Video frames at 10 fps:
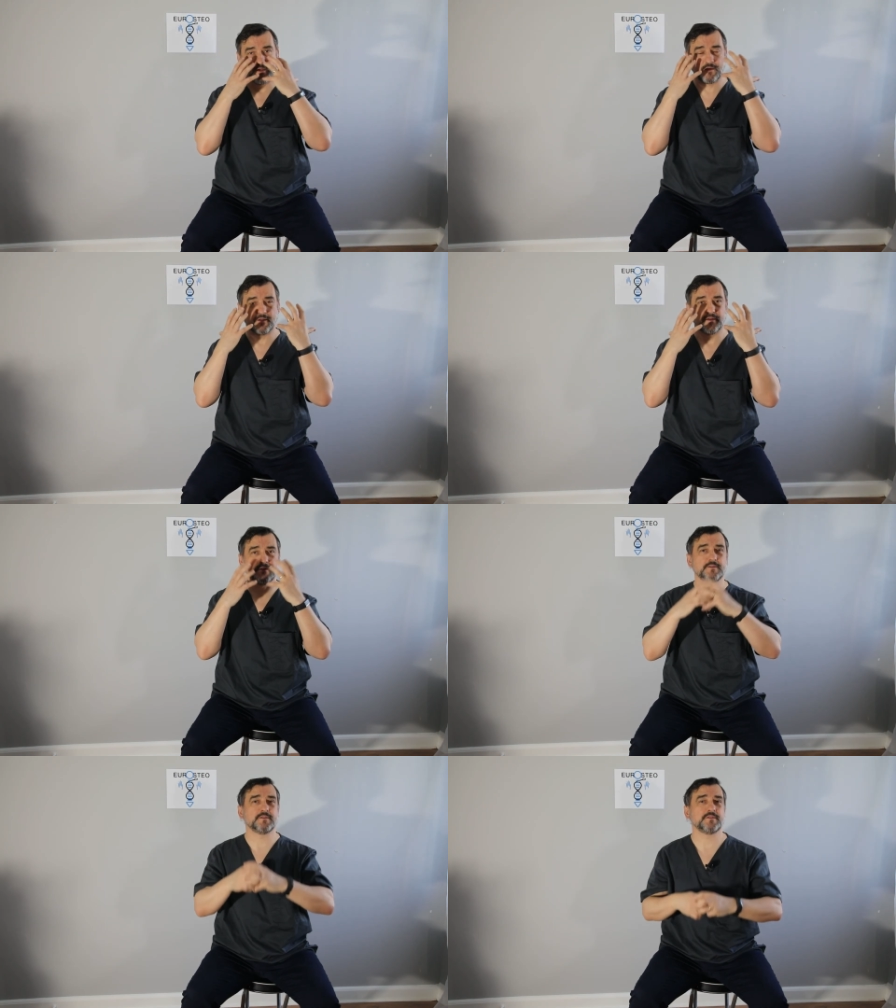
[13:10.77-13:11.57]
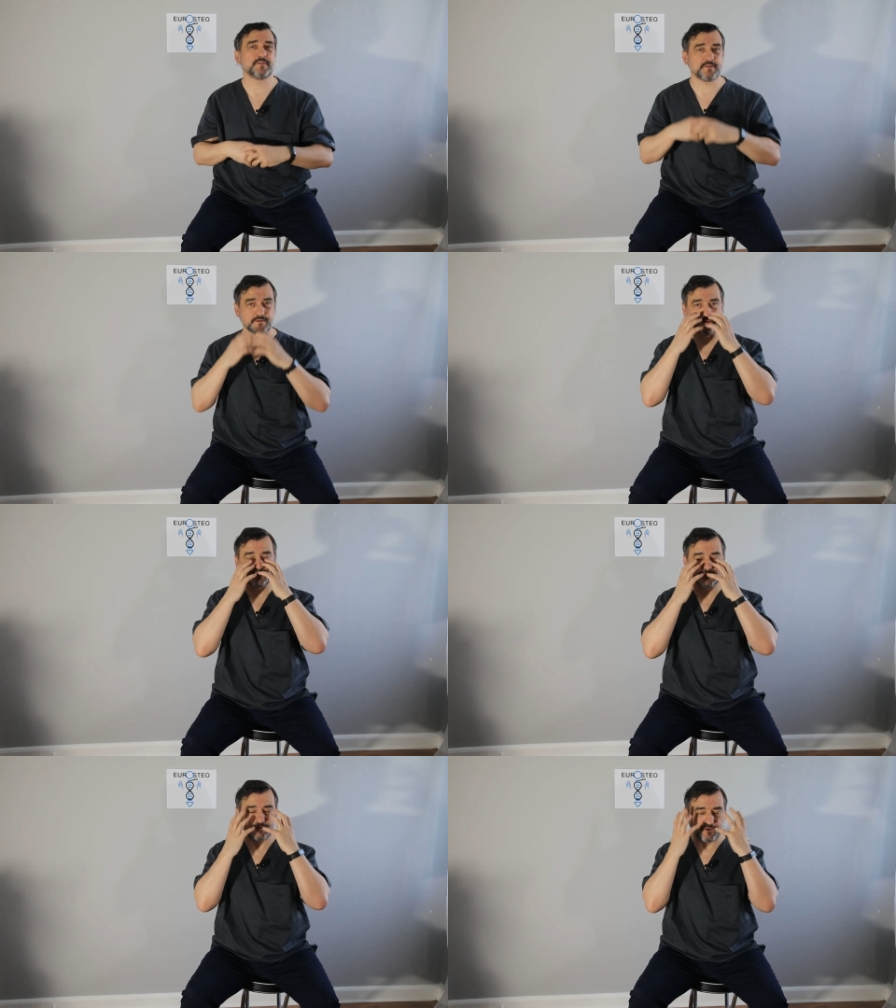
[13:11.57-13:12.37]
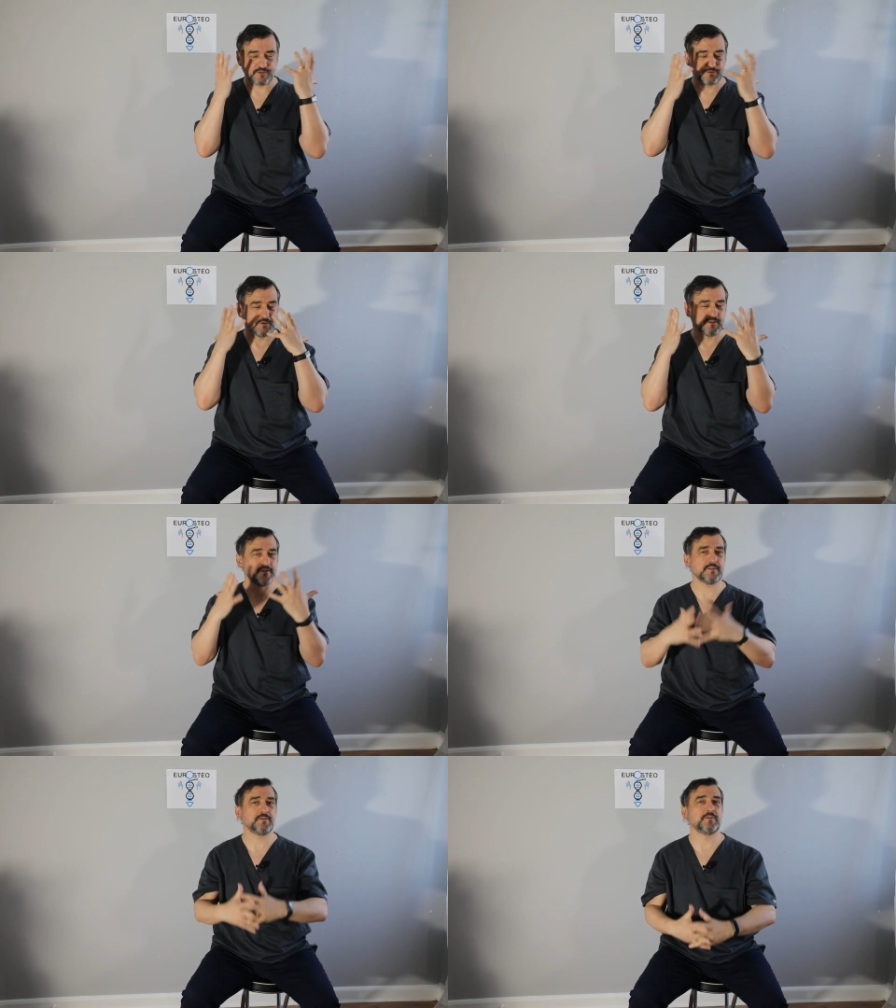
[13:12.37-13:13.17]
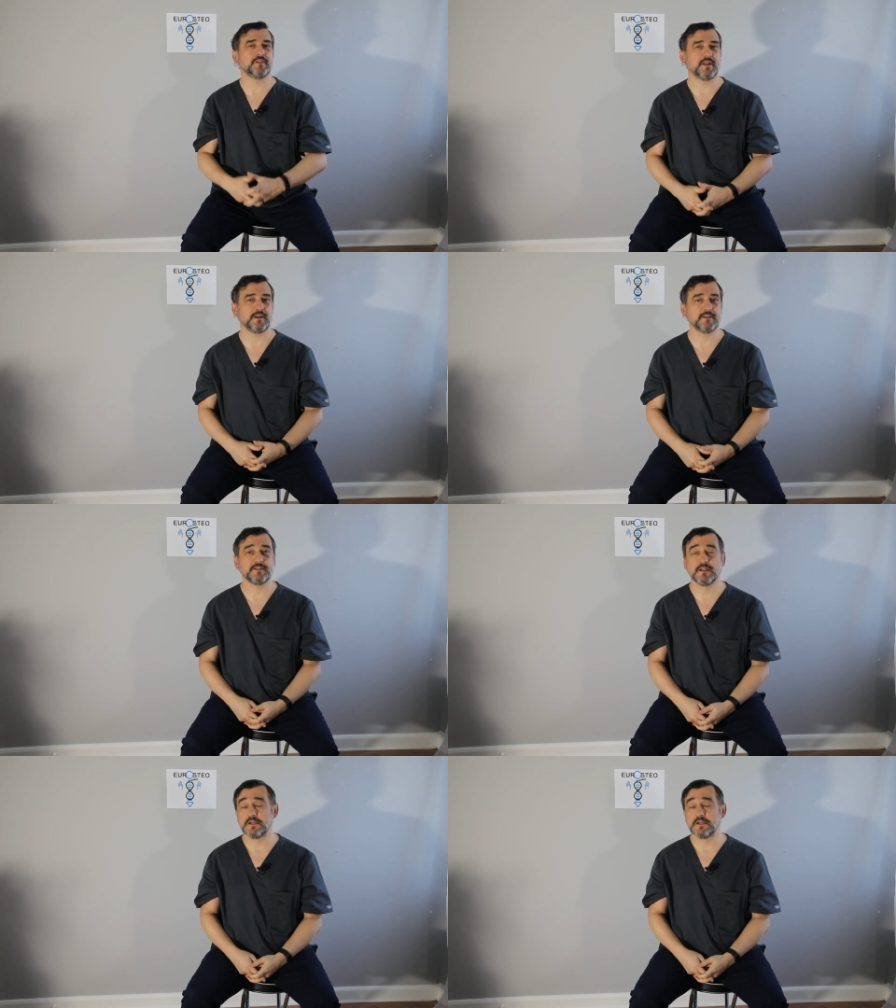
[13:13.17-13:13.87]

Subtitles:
the nostrils and all that.